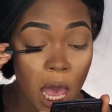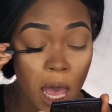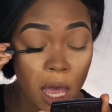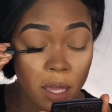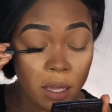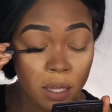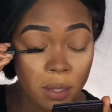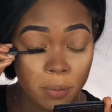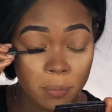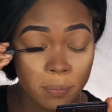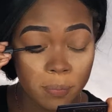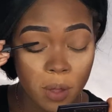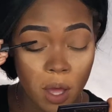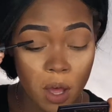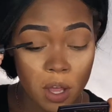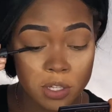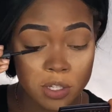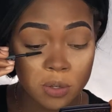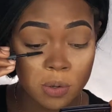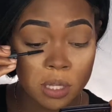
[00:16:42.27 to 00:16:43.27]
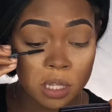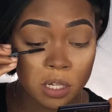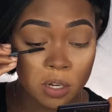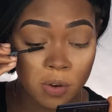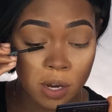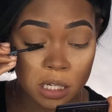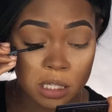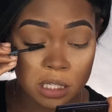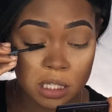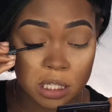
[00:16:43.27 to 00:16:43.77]
I am also in the
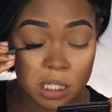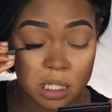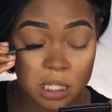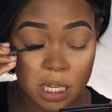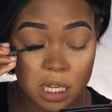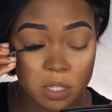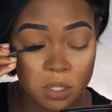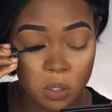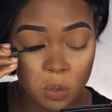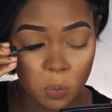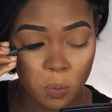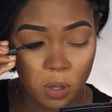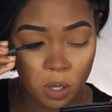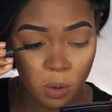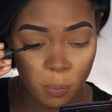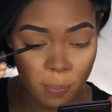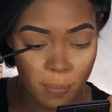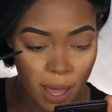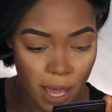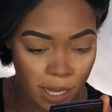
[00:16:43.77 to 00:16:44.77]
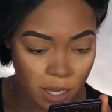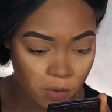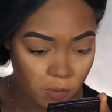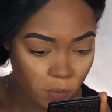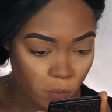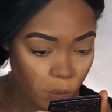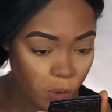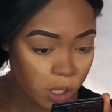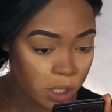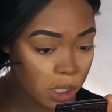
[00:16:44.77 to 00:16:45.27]
directions it says to wiggle back and
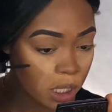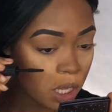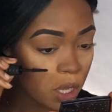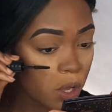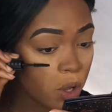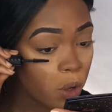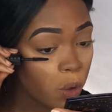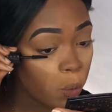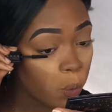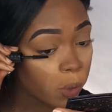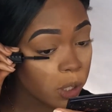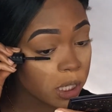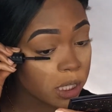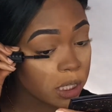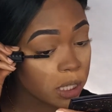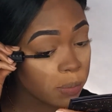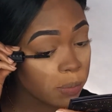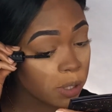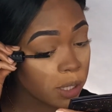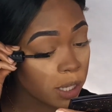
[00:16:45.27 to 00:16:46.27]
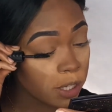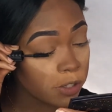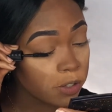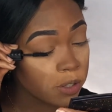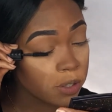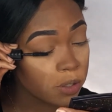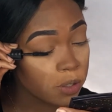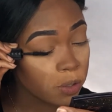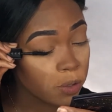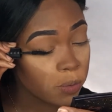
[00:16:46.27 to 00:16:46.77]
forth, which is something that you
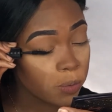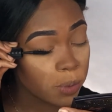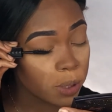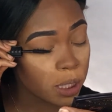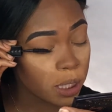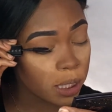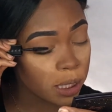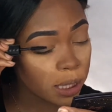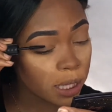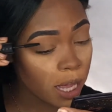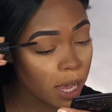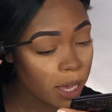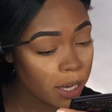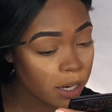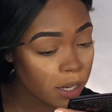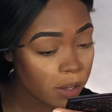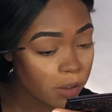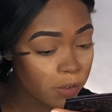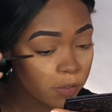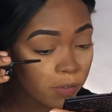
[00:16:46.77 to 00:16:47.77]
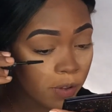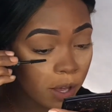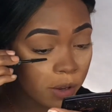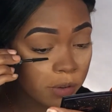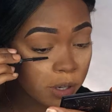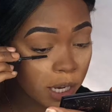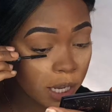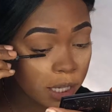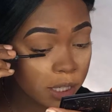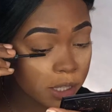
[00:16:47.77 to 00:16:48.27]
should do with a lot of
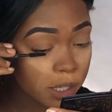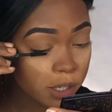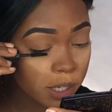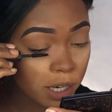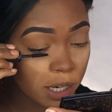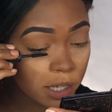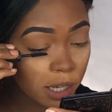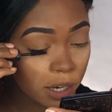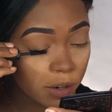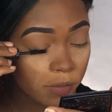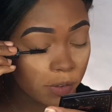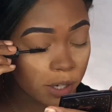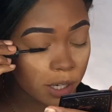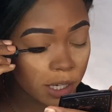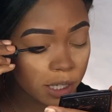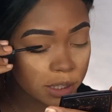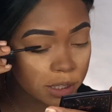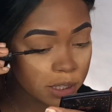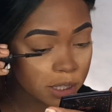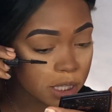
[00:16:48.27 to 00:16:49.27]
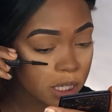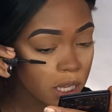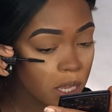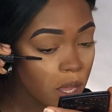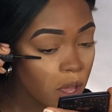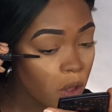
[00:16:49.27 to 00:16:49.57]
foundation, or not a lot of foundations.